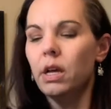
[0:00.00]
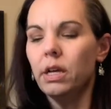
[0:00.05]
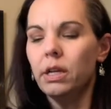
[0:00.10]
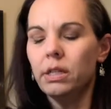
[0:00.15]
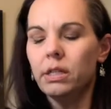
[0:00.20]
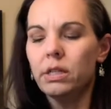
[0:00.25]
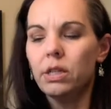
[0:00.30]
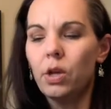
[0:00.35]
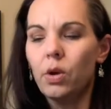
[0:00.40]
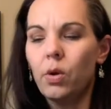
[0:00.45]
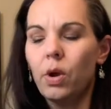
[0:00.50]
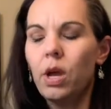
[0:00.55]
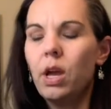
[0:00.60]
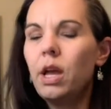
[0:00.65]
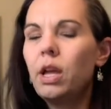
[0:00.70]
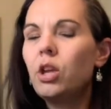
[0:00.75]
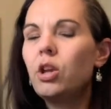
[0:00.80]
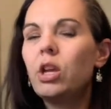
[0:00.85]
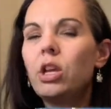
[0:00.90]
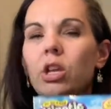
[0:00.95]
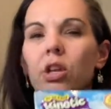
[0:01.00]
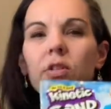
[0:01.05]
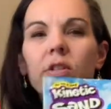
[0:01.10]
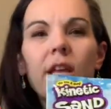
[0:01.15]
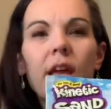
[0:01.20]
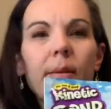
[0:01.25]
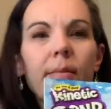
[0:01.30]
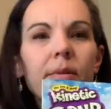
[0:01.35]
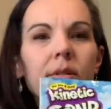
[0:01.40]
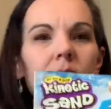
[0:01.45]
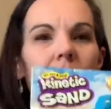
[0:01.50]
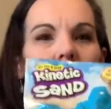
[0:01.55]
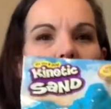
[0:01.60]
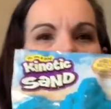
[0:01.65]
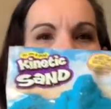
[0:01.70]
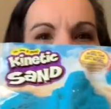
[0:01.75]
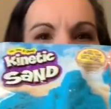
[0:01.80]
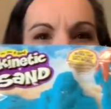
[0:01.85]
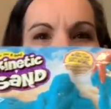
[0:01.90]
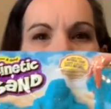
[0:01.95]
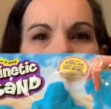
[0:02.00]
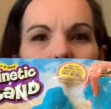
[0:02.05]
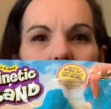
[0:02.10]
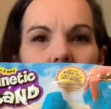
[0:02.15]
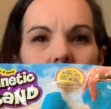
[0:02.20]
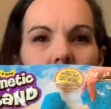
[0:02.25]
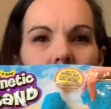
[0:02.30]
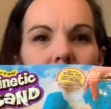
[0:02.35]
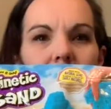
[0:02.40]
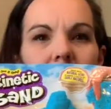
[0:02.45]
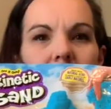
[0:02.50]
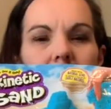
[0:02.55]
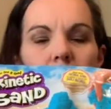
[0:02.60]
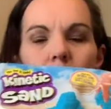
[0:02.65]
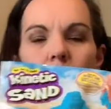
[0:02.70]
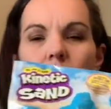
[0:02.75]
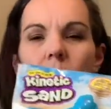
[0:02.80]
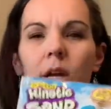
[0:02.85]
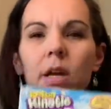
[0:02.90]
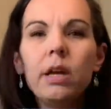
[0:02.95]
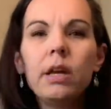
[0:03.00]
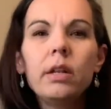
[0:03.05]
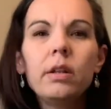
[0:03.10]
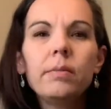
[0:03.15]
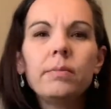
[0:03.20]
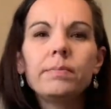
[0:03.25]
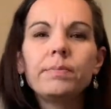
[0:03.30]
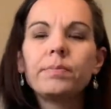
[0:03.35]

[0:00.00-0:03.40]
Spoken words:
So you can use Amazon, which is where I got this one.